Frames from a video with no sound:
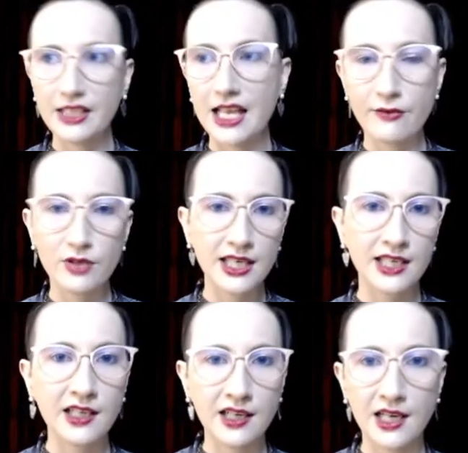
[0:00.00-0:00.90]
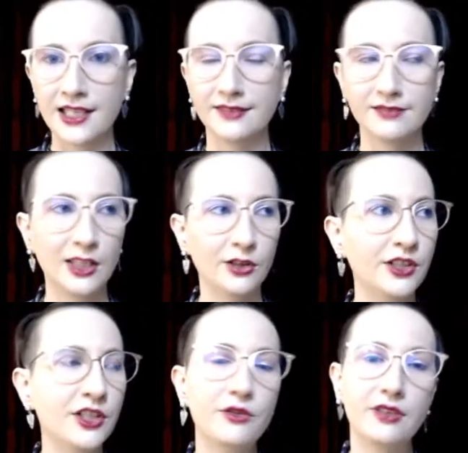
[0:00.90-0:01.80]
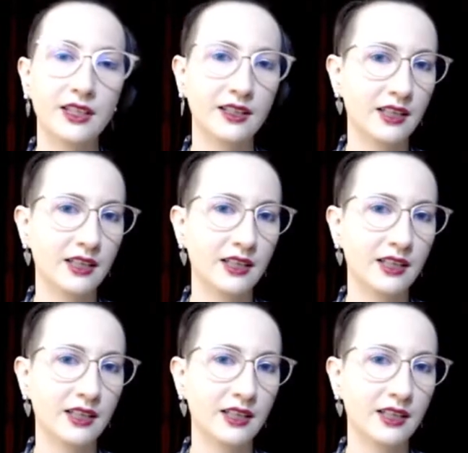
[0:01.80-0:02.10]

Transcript: every day I, I learn a new thing